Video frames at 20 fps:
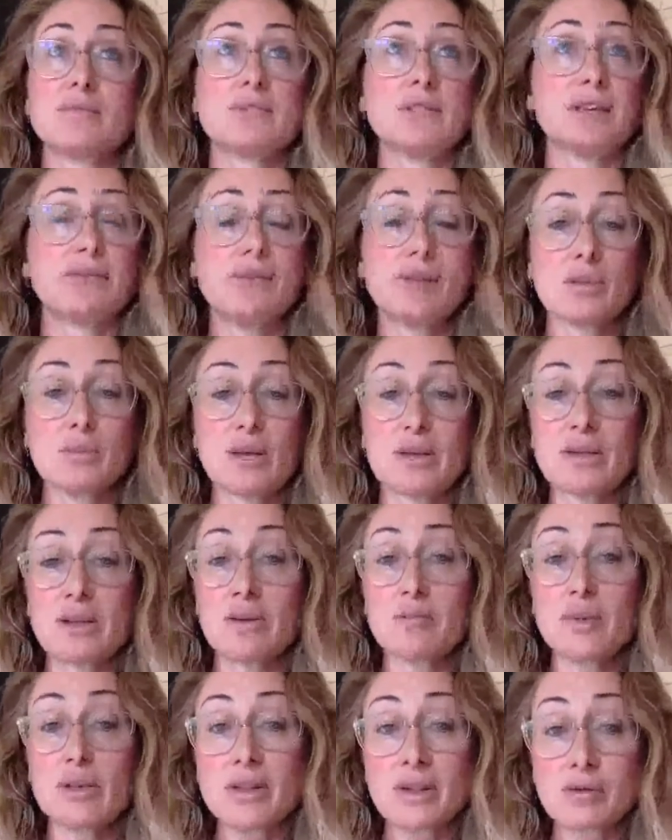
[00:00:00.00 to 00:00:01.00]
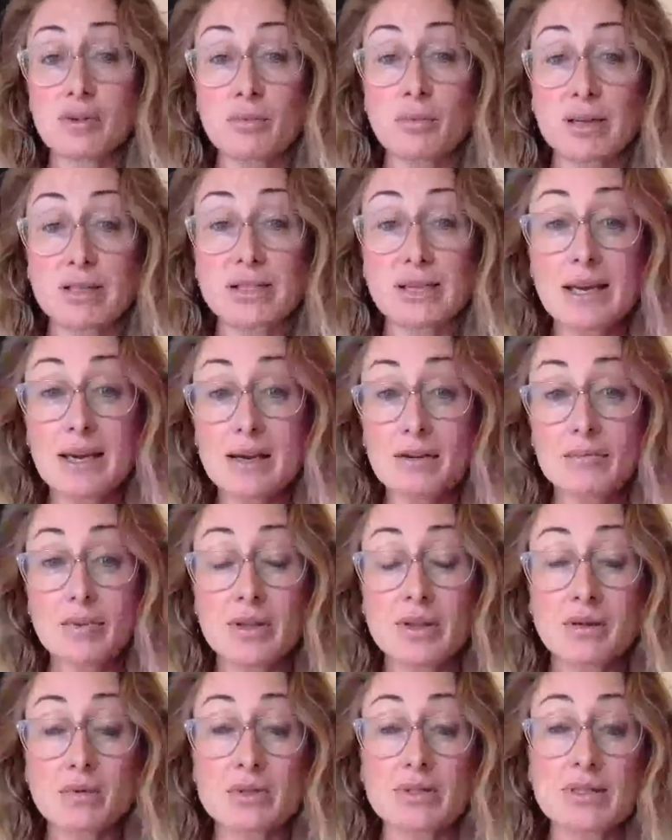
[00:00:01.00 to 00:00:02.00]
definitely been there. I've been there with my dad. I've
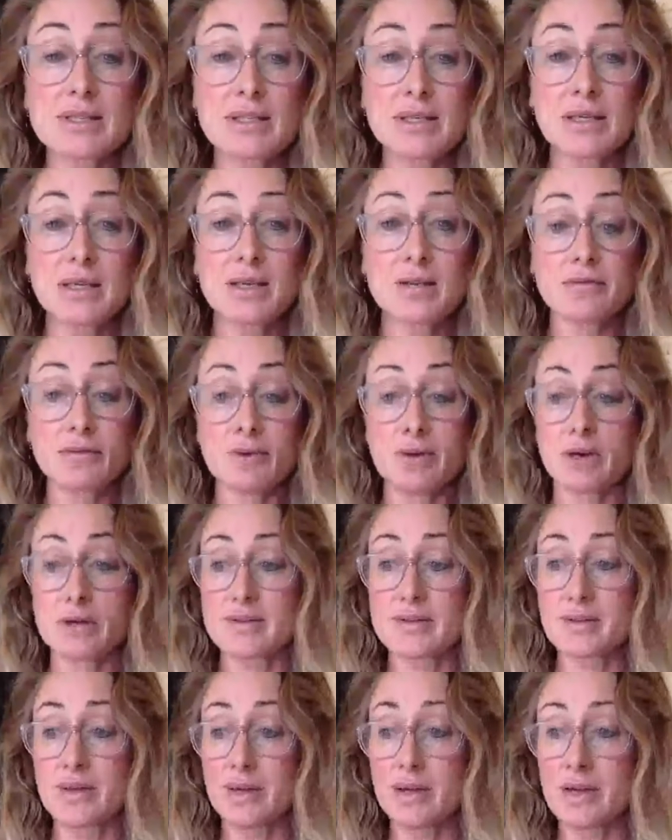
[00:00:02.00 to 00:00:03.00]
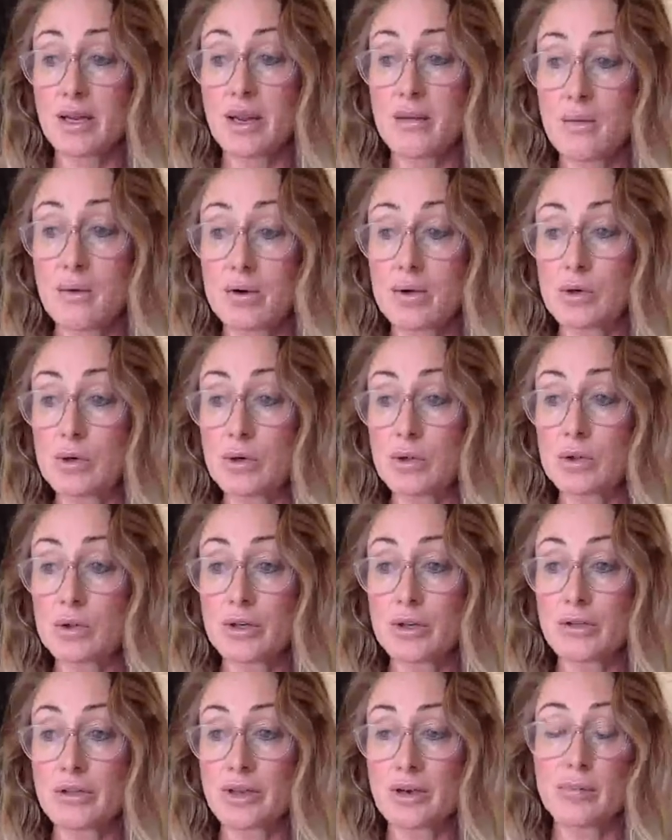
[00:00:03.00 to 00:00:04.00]
been there with Steve, where it's like, yeah, we're all
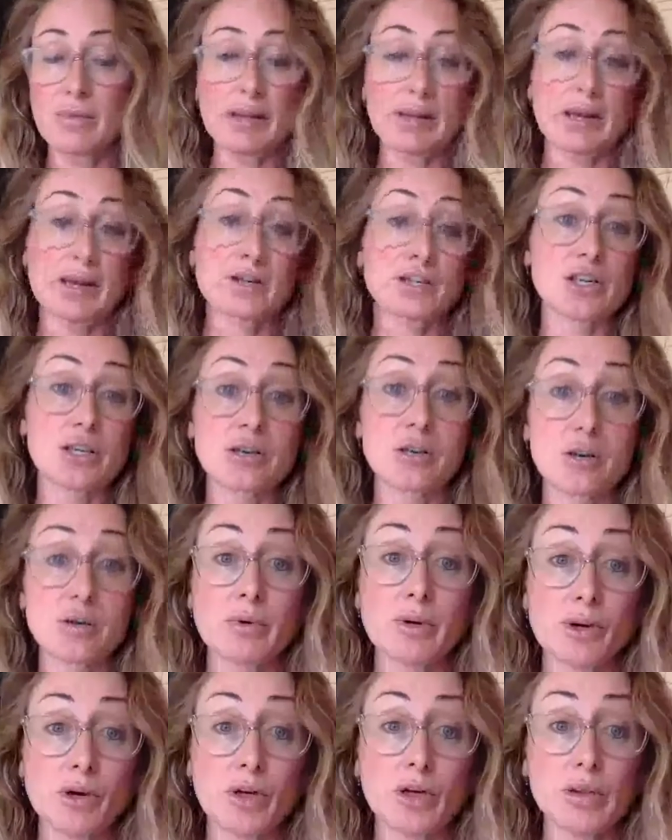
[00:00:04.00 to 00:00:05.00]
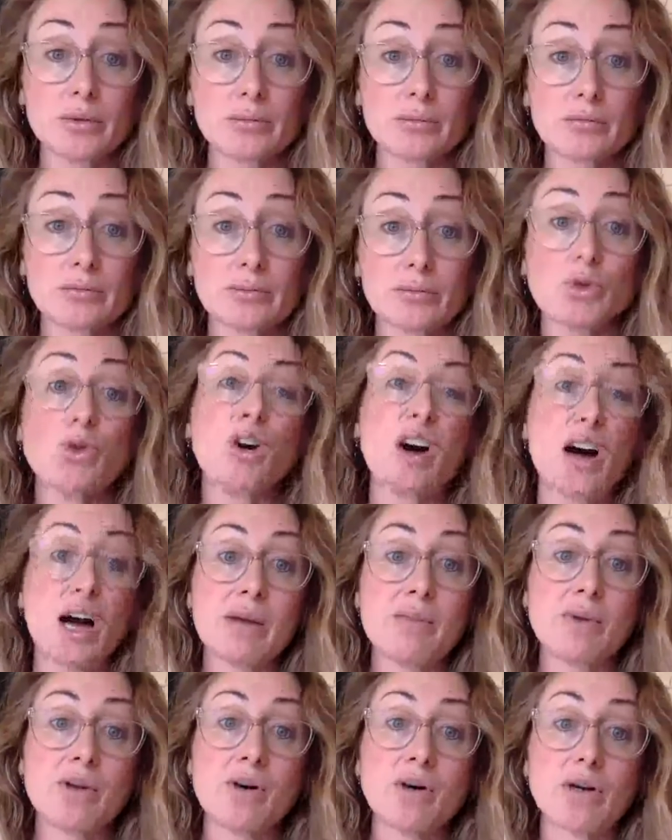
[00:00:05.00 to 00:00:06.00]
good. And then I'm like, actually, no, we're not. Or
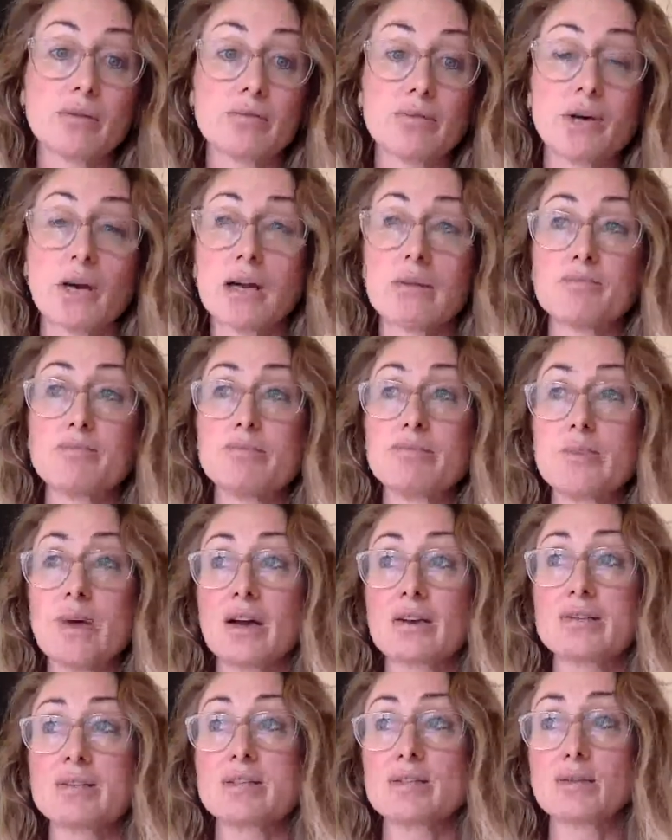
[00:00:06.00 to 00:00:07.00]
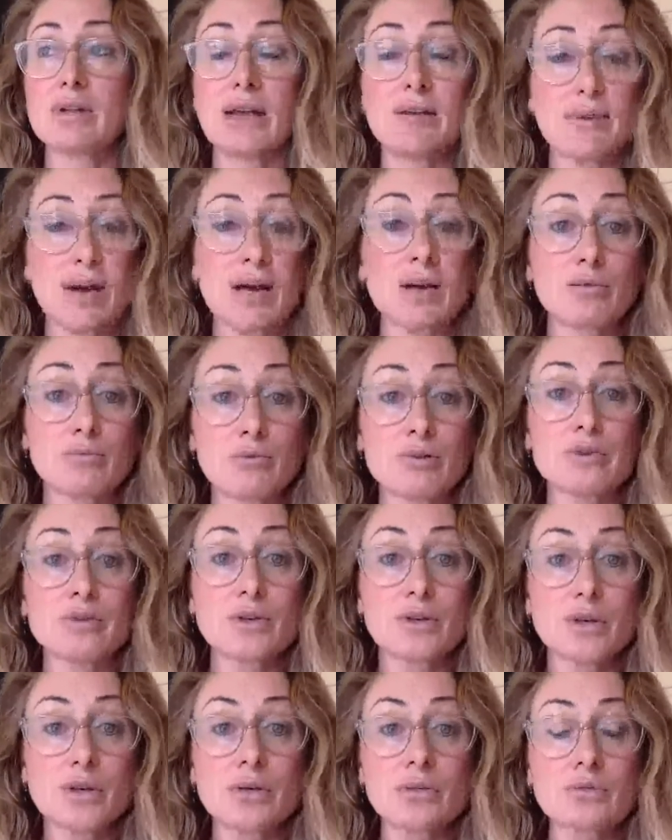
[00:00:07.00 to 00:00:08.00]
I'm not. I still have
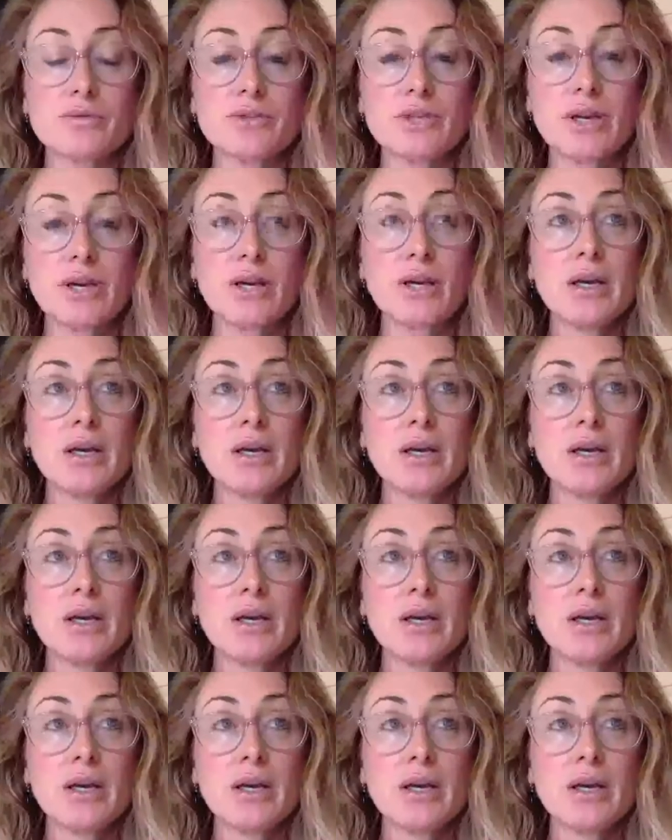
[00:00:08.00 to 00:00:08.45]
unresolved